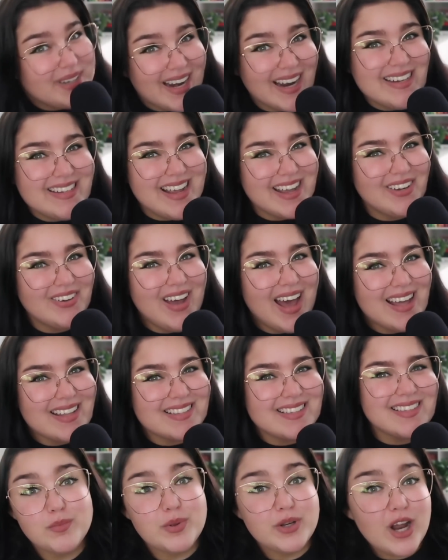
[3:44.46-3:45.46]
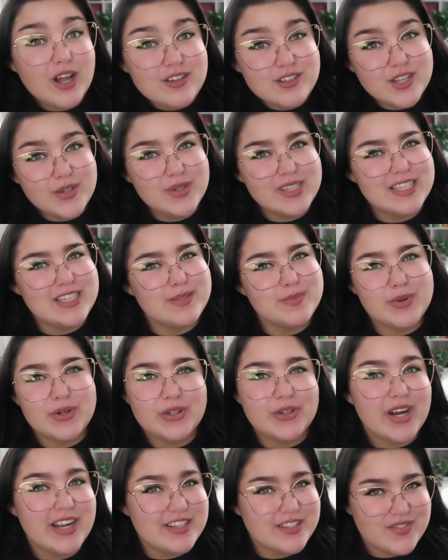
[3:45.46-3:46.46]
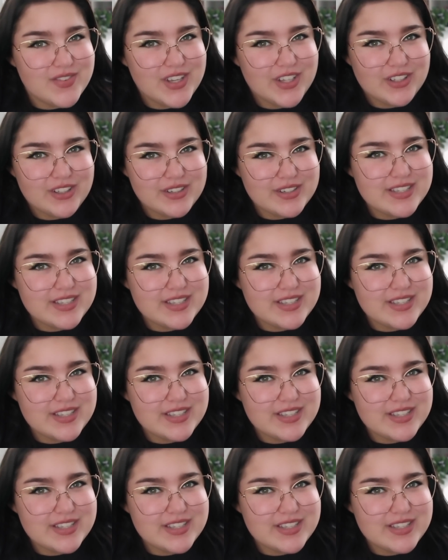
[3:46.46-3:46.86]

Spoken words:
I digress. But also with this motorized vehicle